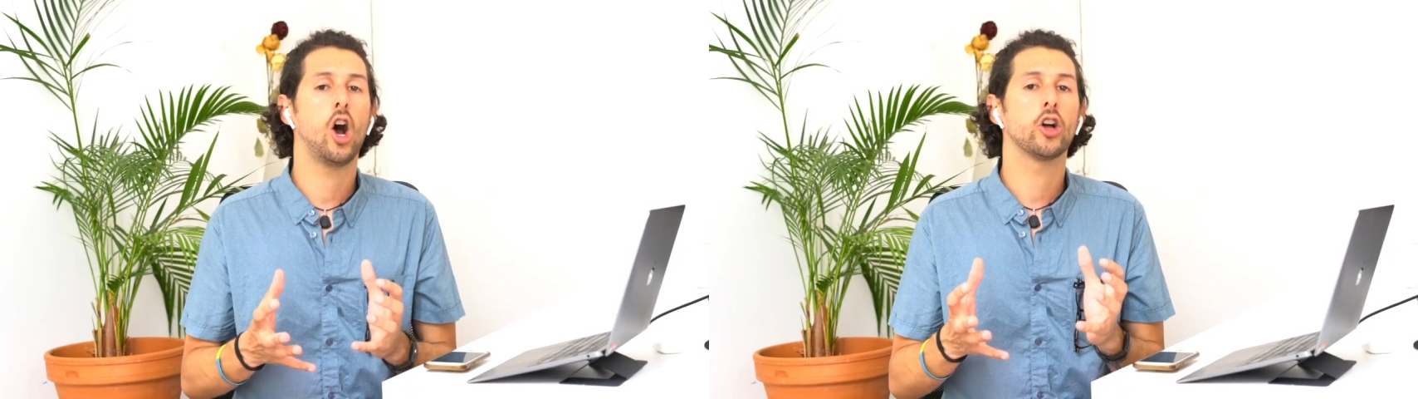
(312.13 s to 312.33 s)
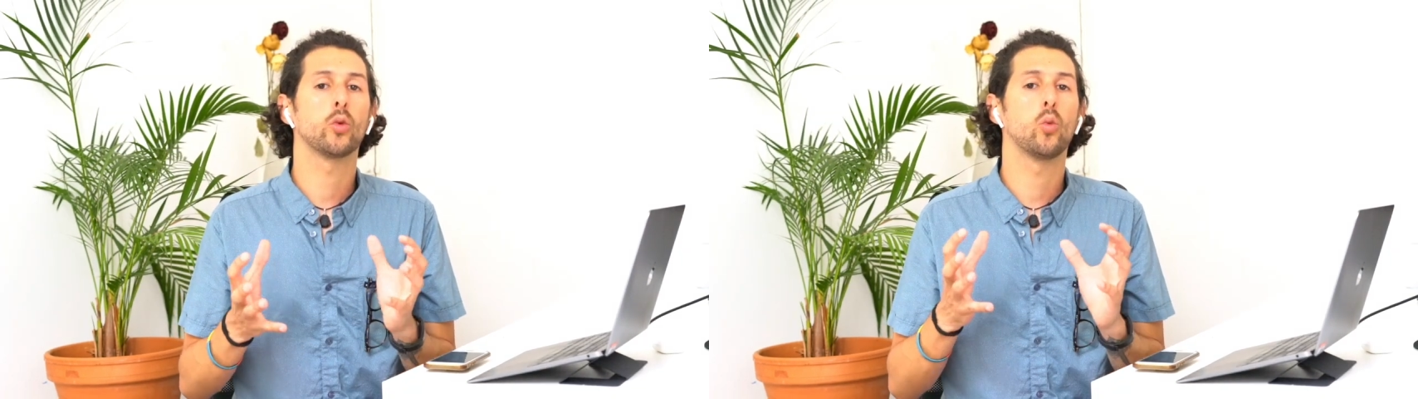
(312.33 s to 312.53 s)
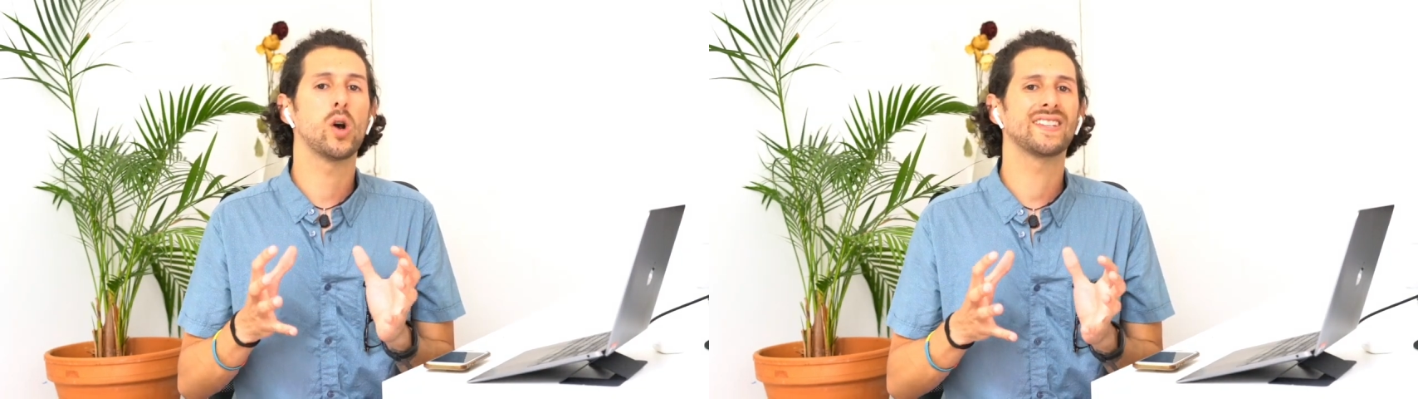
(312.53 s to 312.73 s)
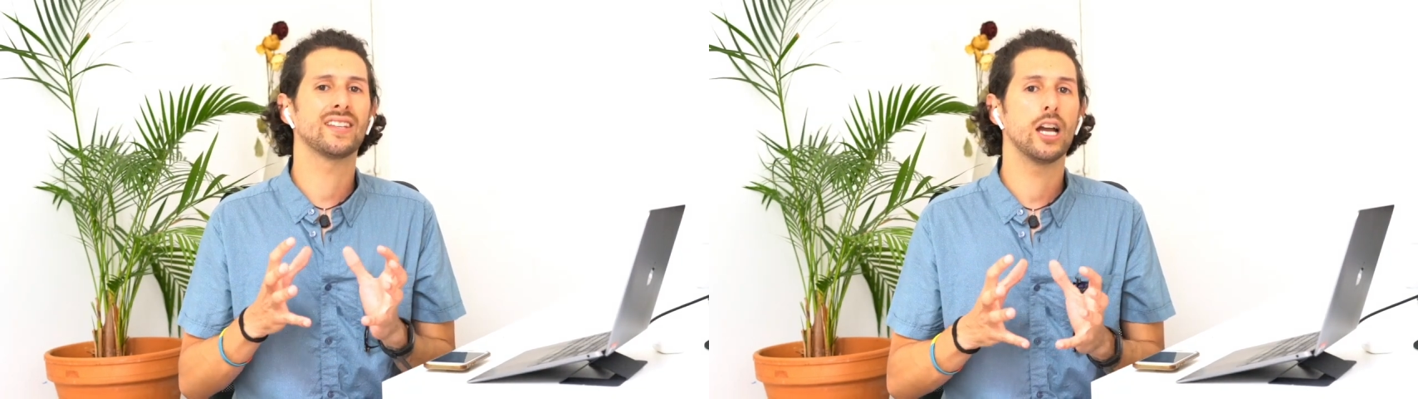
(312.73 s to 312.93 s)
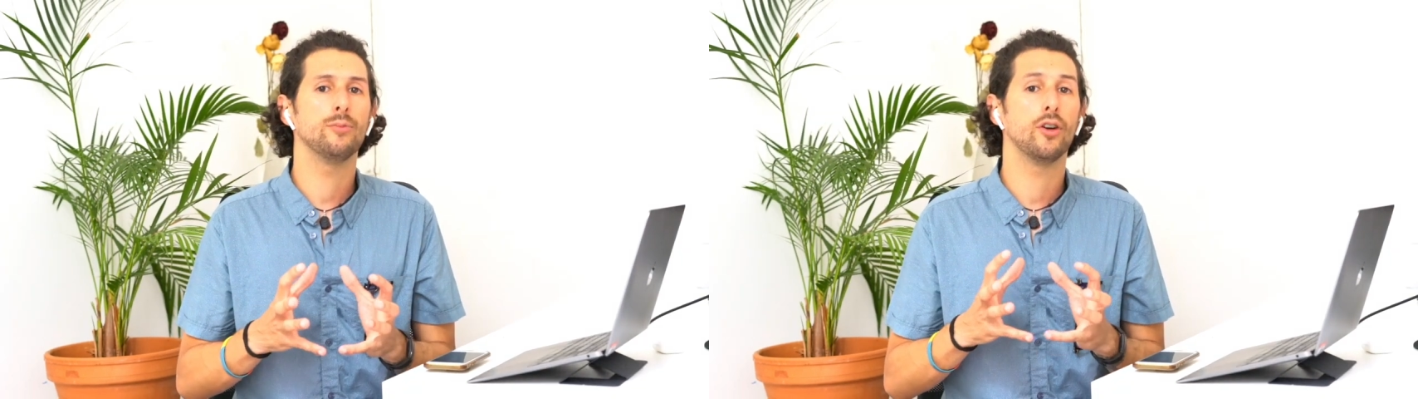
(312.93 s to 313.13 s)
on what
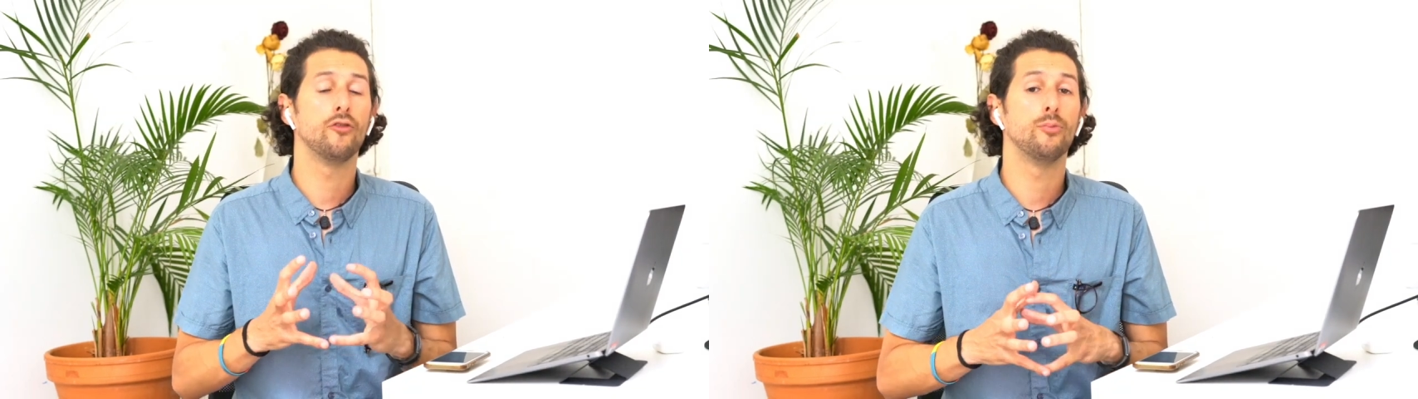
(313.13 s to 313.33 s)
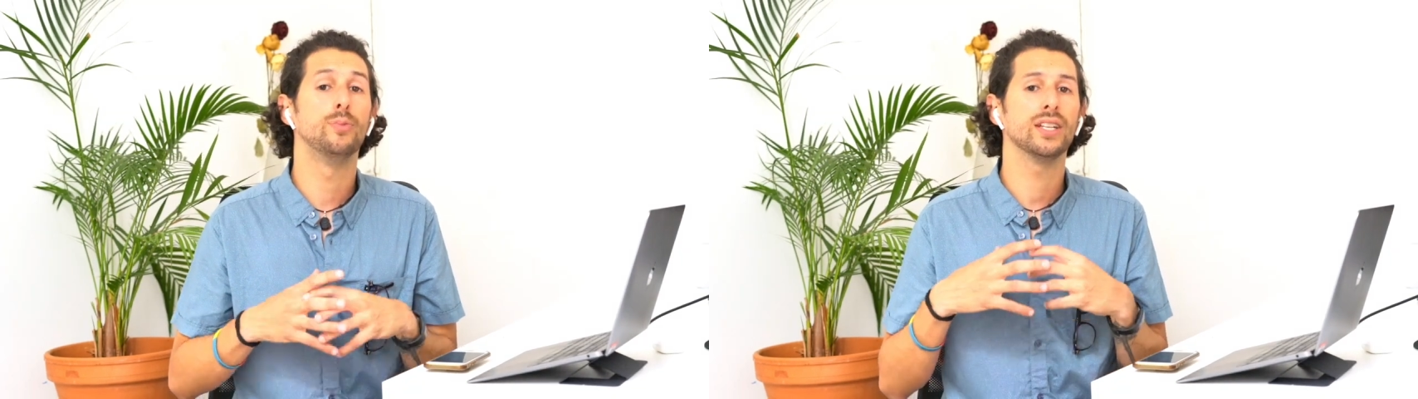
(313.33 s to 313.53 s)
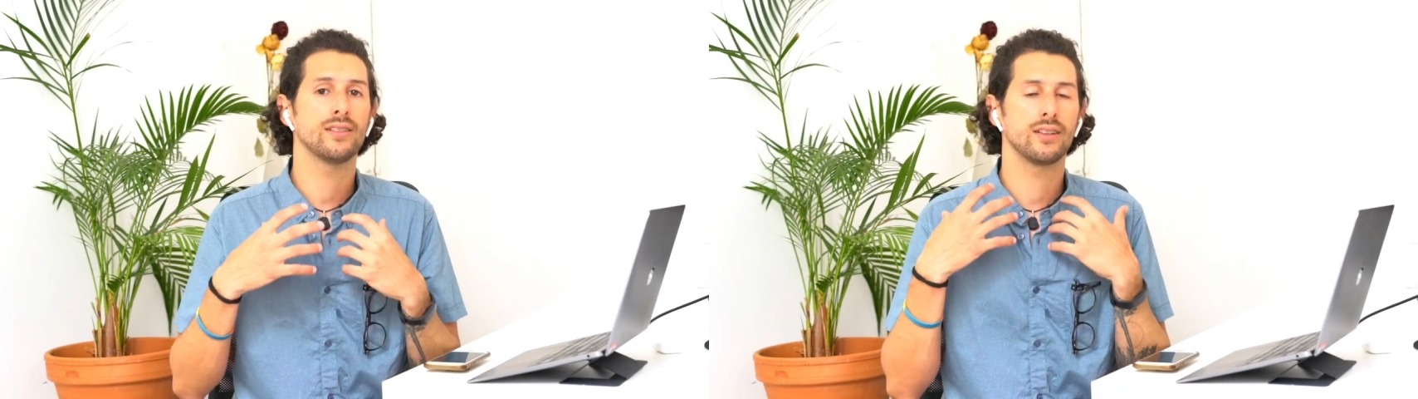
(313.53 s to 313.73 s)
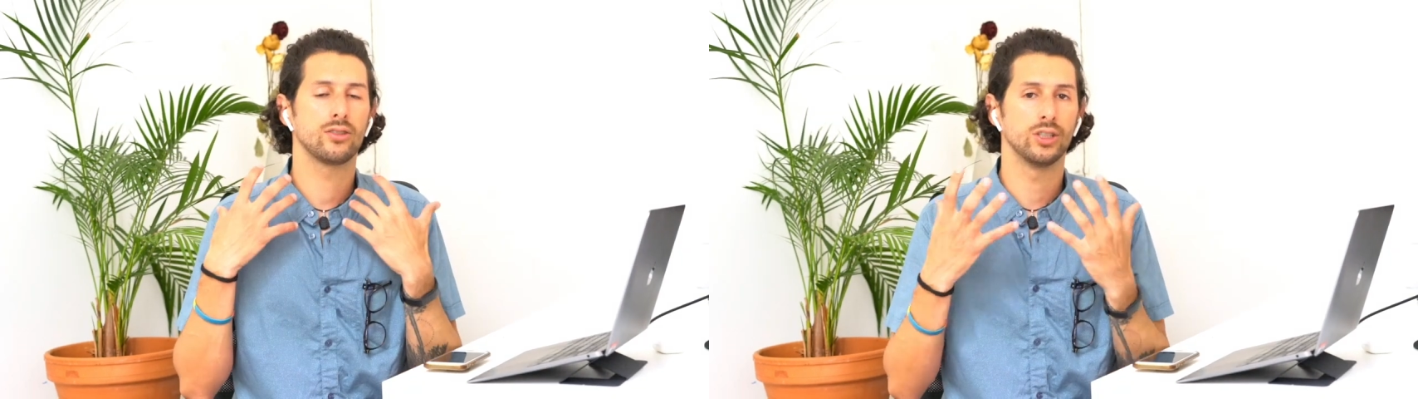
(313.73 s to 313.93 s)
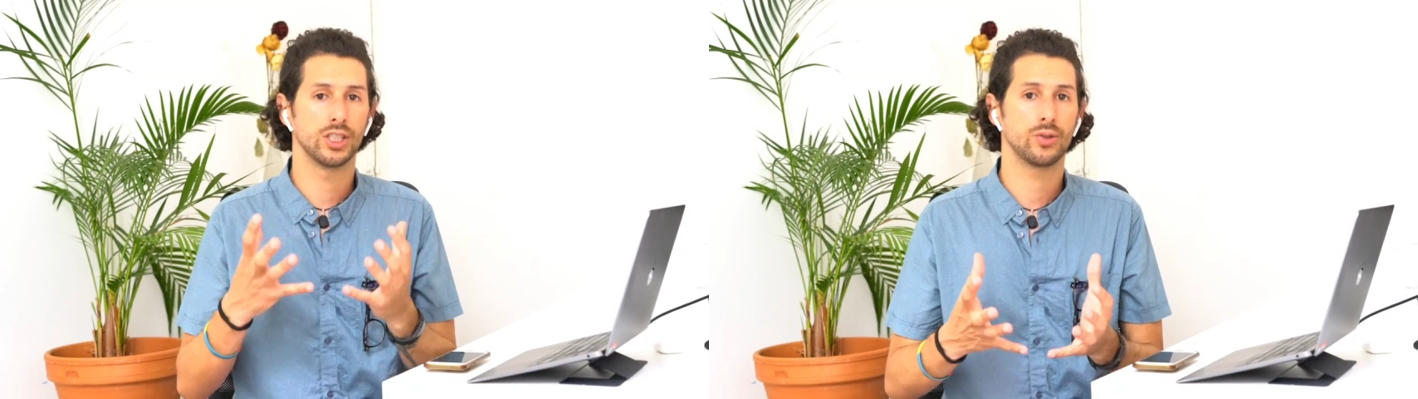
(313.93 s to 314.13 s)
type of business
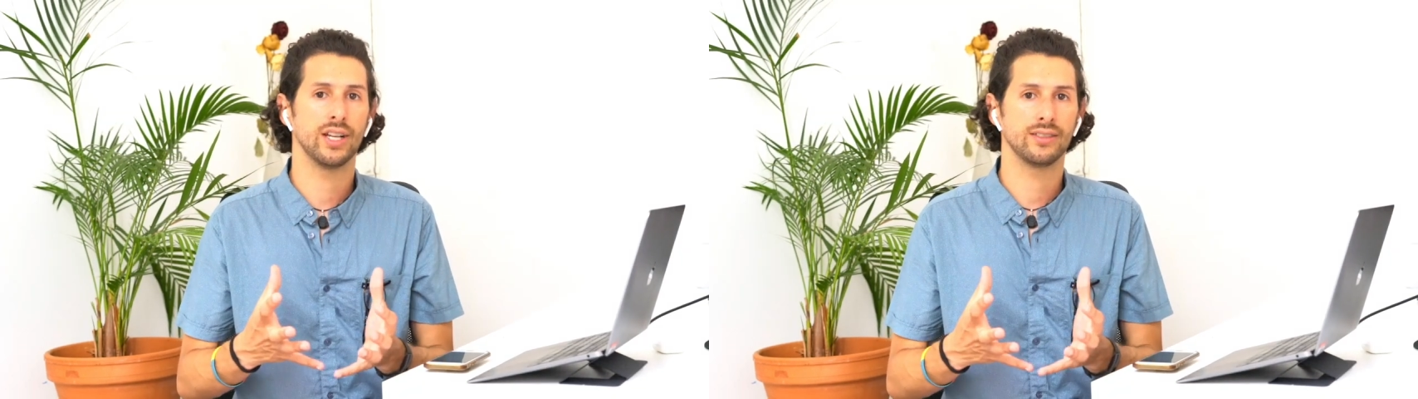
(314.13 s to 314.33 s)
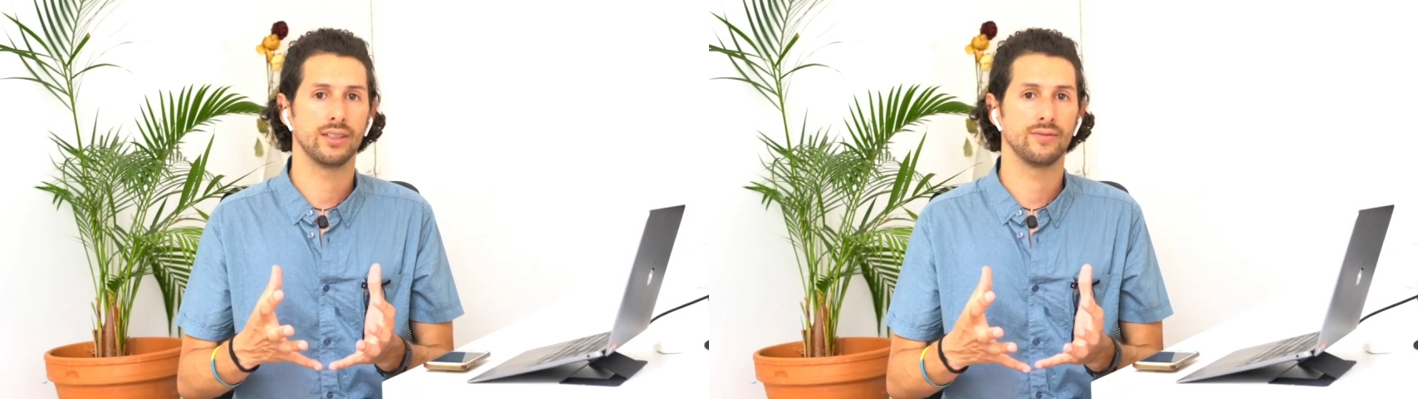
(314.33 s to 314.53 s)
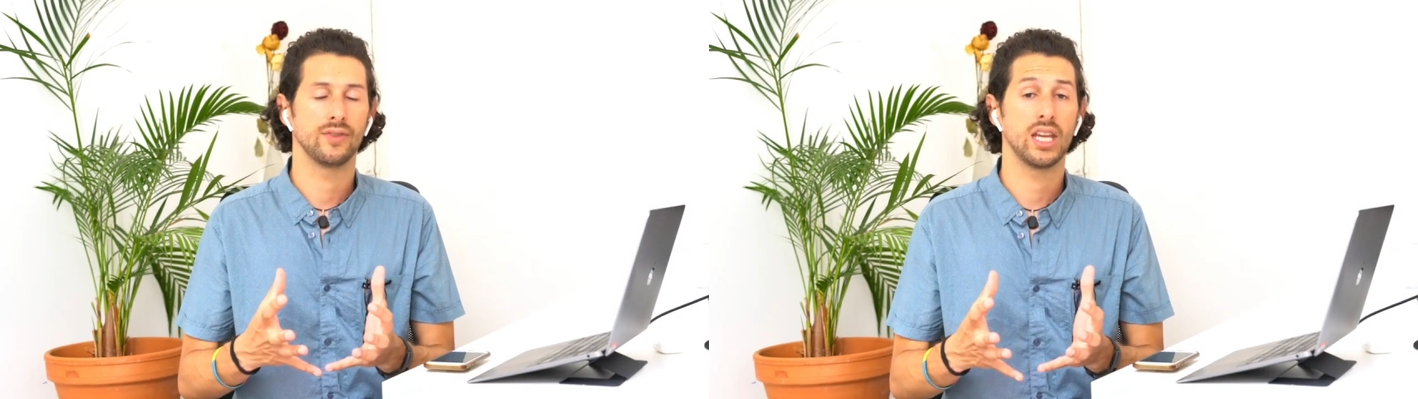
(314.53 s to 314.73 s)
you're addressing.